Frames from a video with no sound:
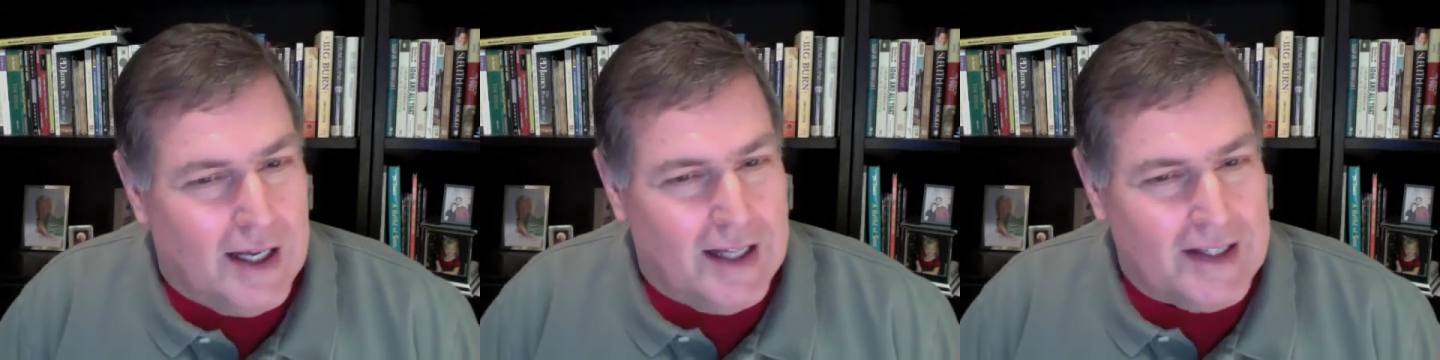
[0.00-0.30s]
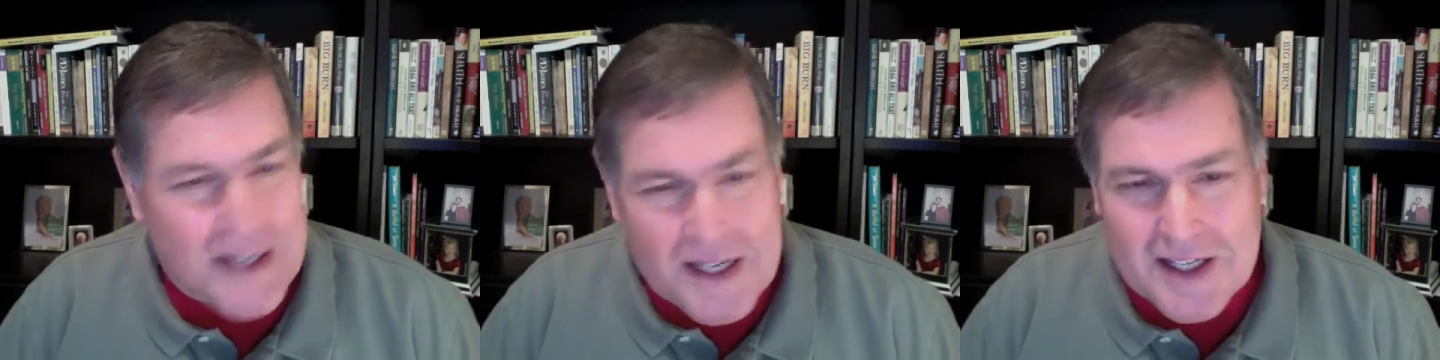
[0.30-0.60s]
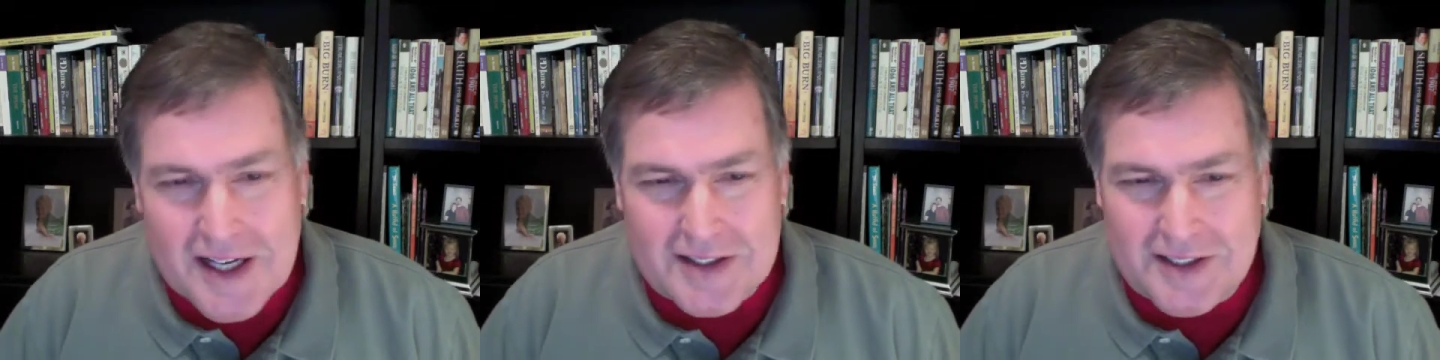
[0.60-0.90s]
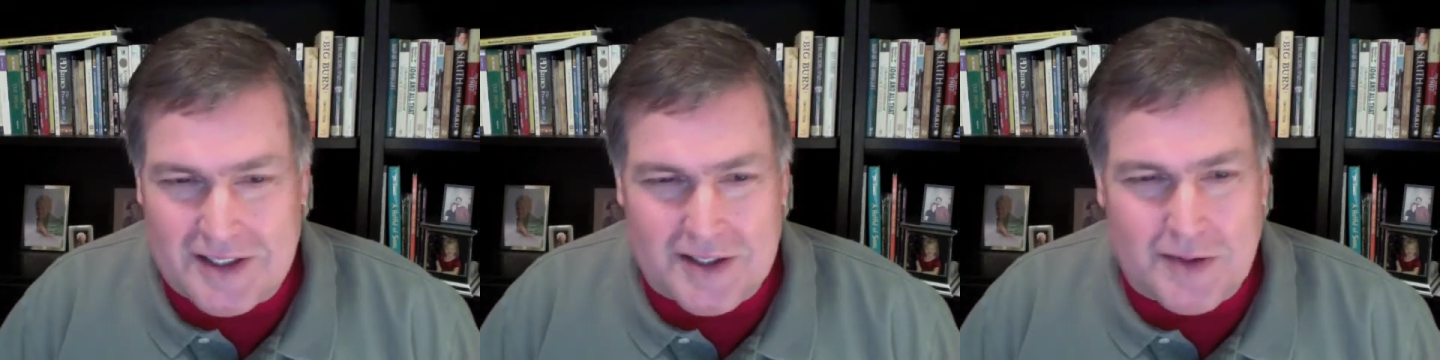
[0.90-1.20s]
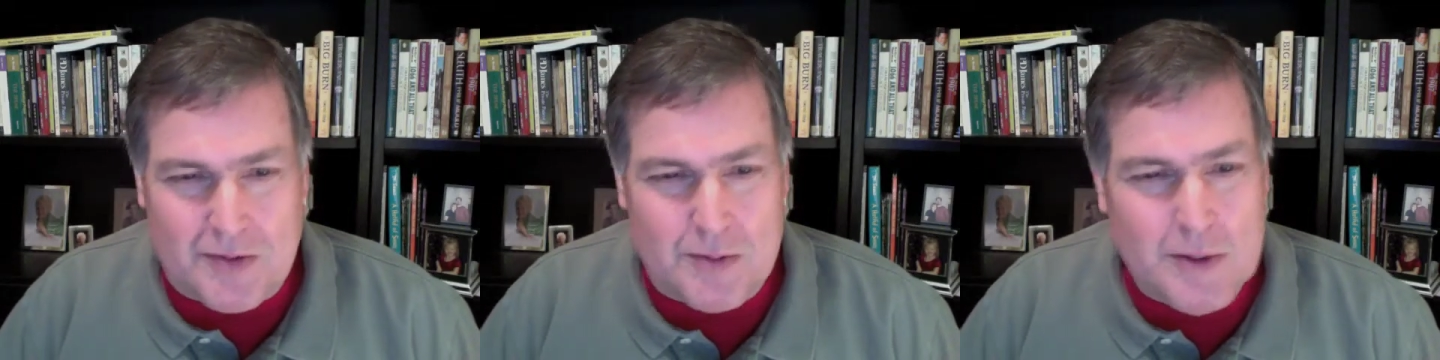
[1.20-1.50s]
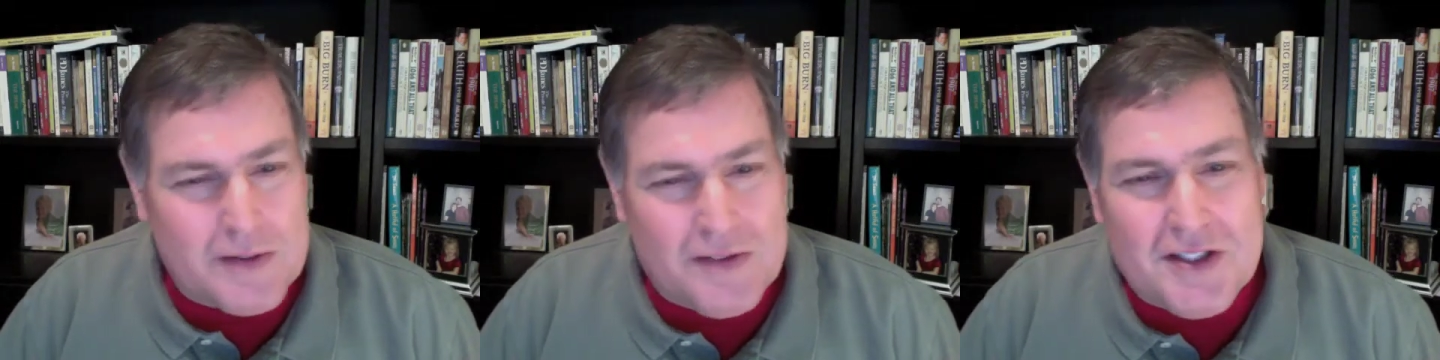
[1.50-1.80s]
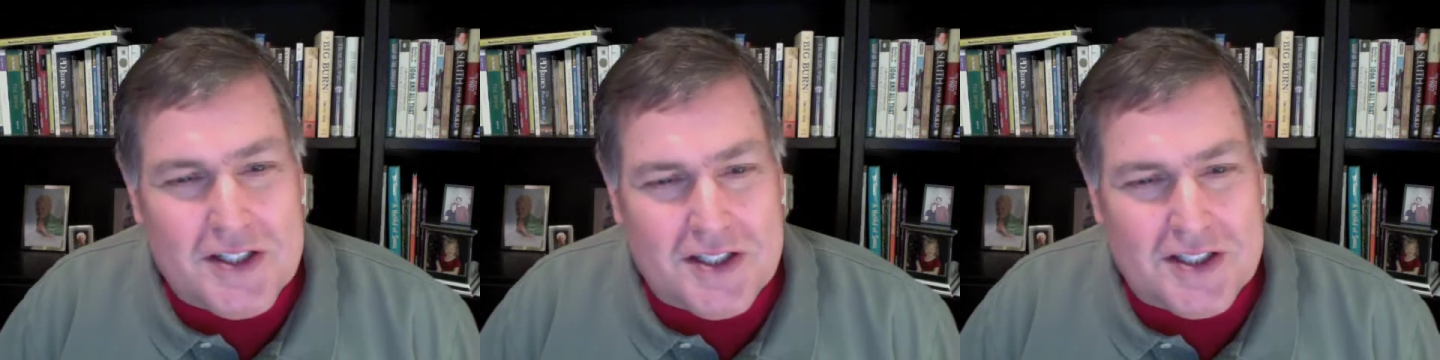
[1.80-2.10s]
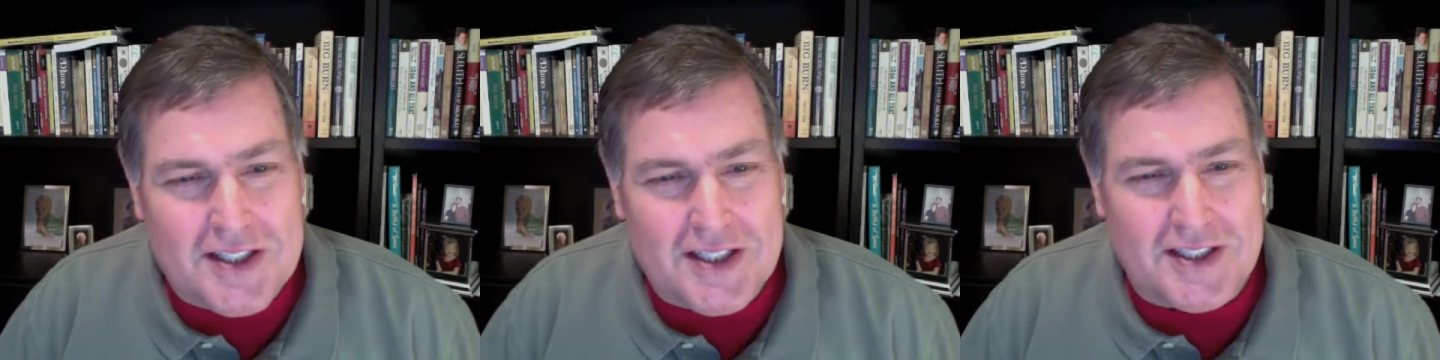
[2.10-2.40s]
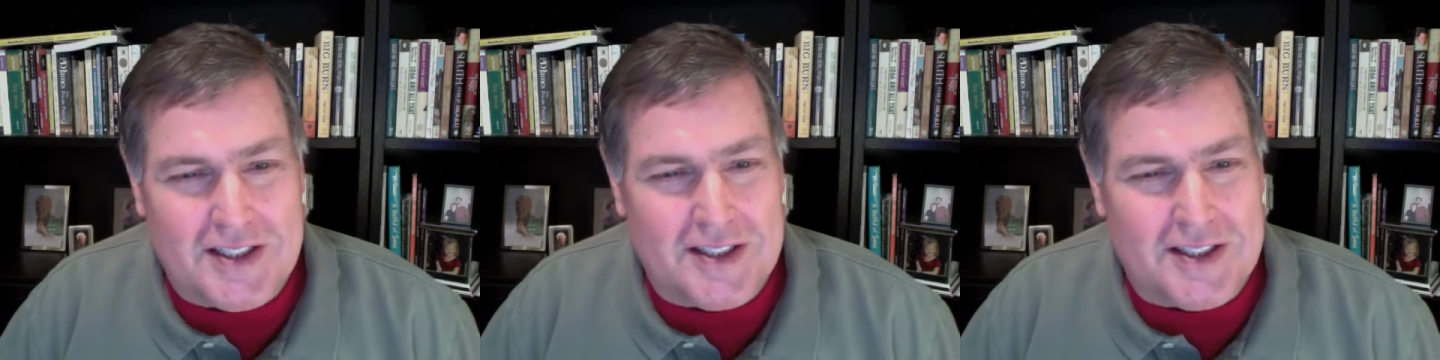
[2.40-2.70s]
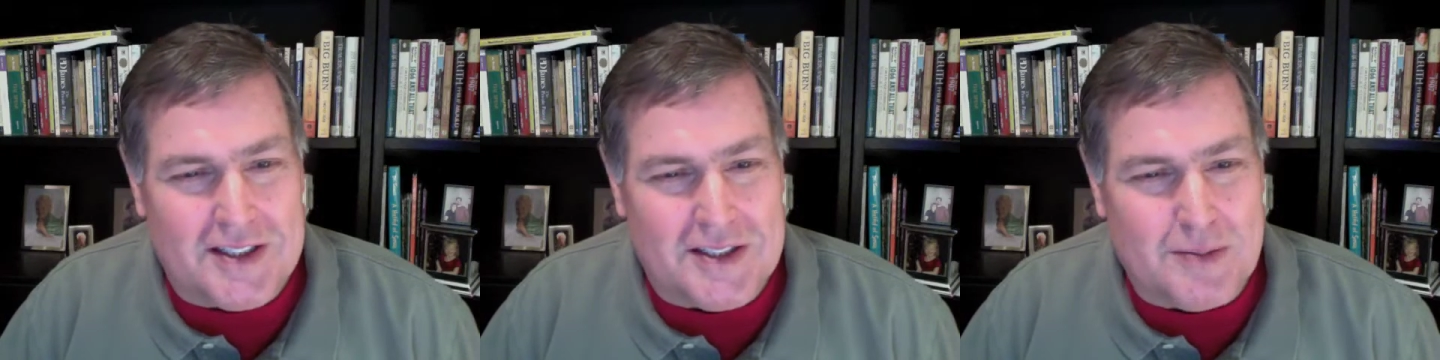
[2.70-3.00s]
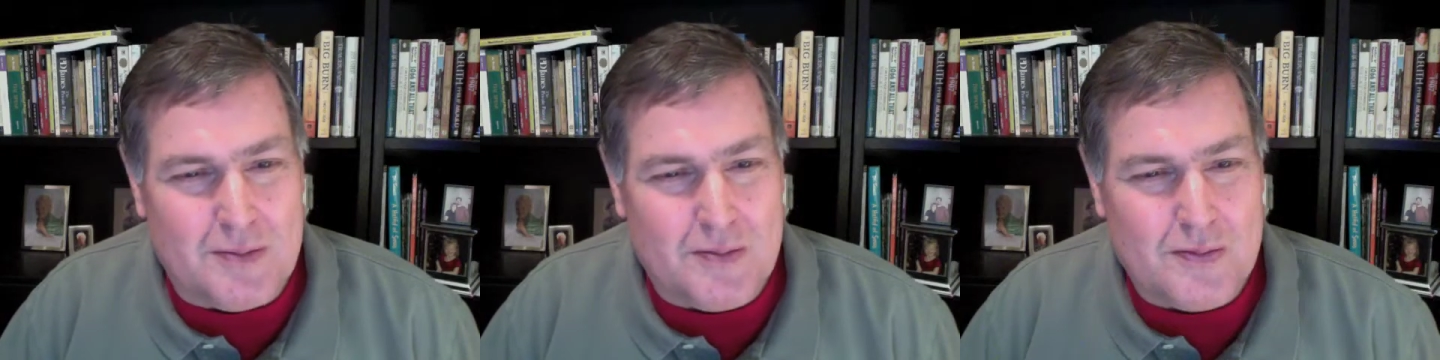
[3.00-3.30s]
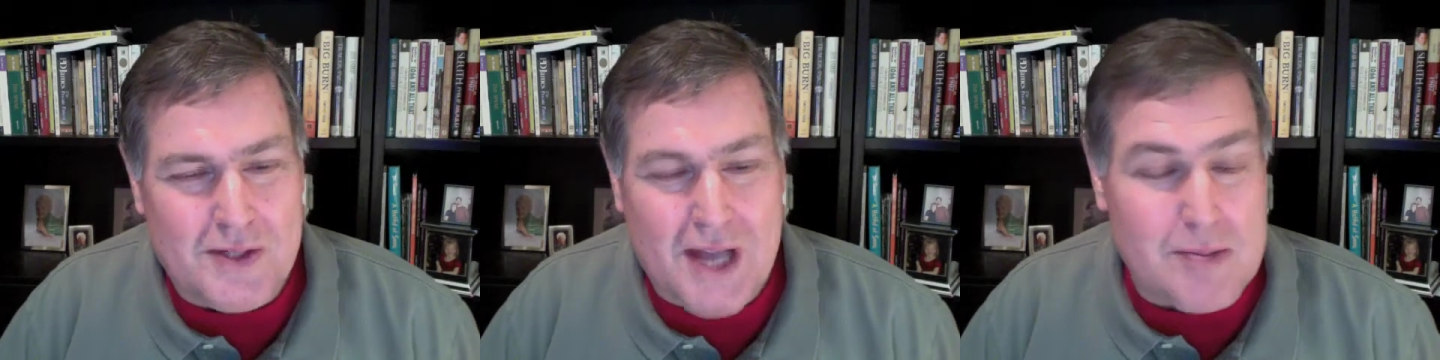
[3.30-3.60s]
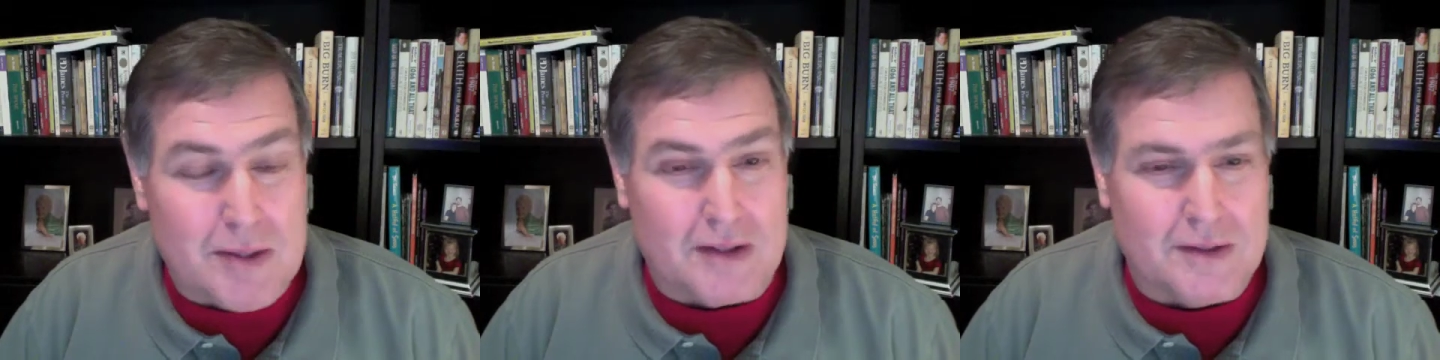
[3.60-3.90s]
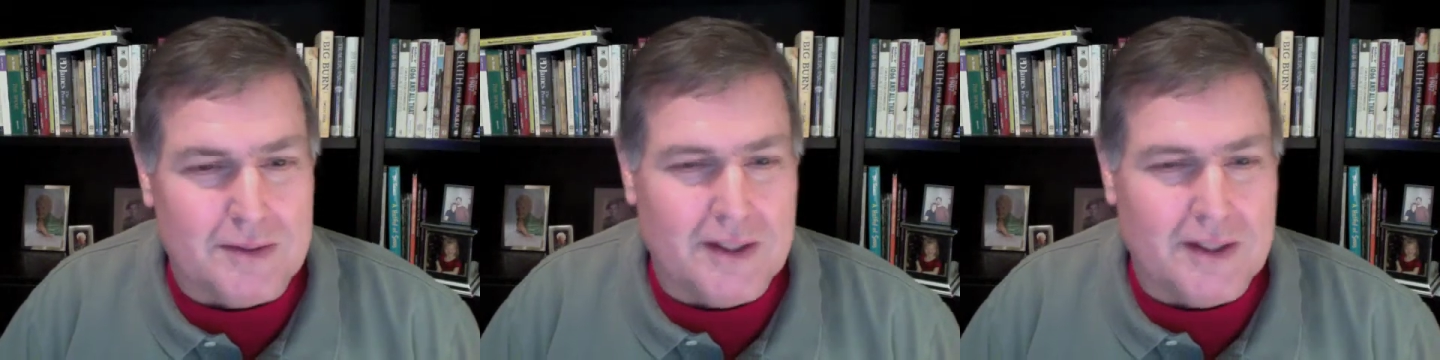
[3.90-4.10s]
Then I got like a really vicious hate mail.